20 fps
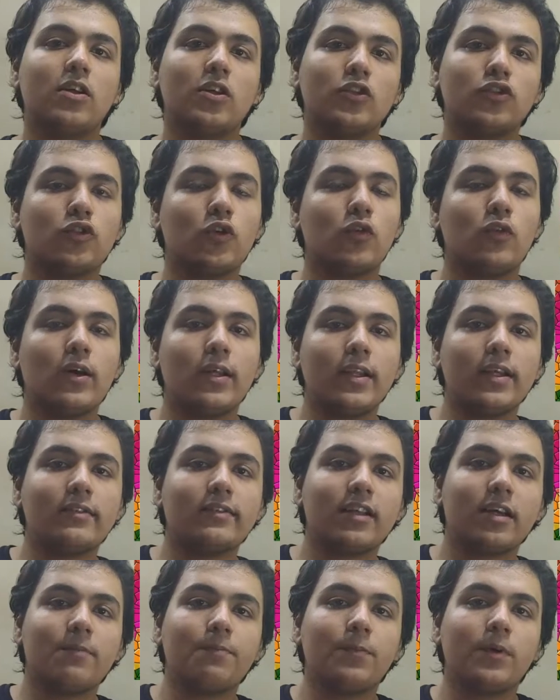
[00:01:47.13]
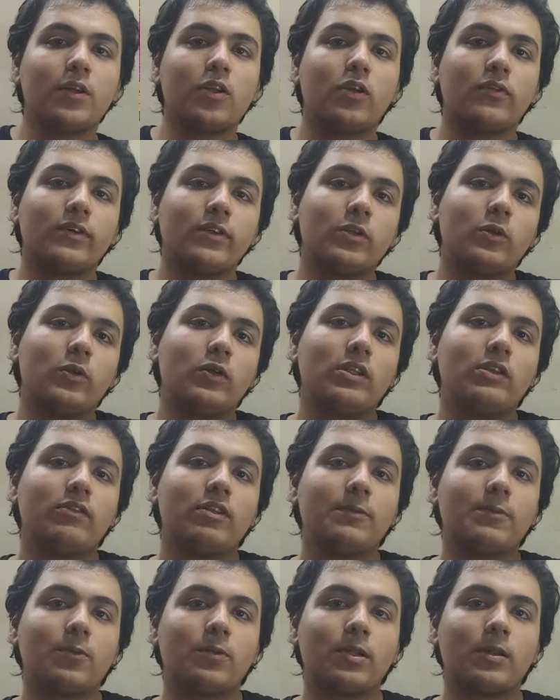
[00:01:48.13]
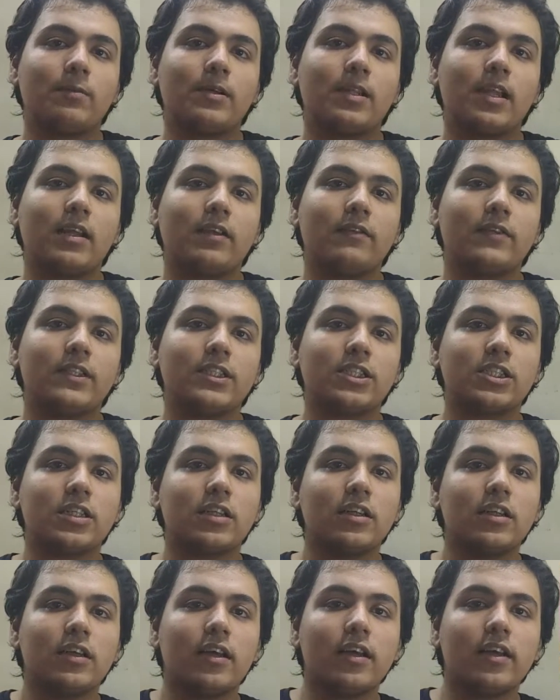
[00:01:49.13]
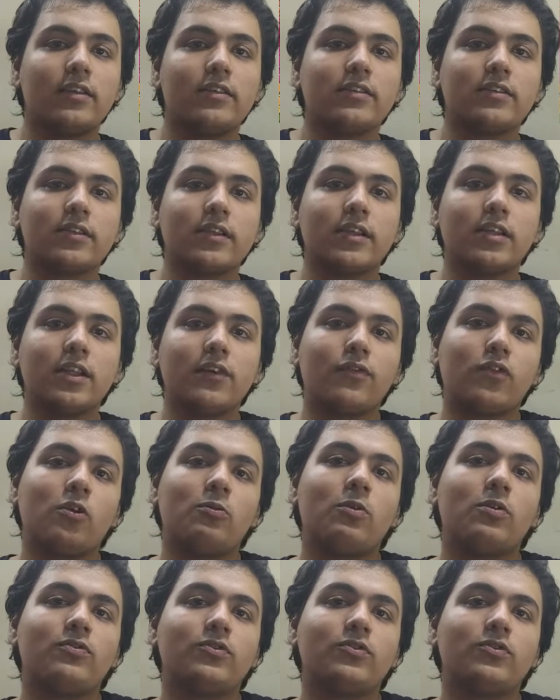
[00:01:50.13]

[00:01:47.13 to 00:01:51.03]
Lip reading: So one example of a low level programming language is in the form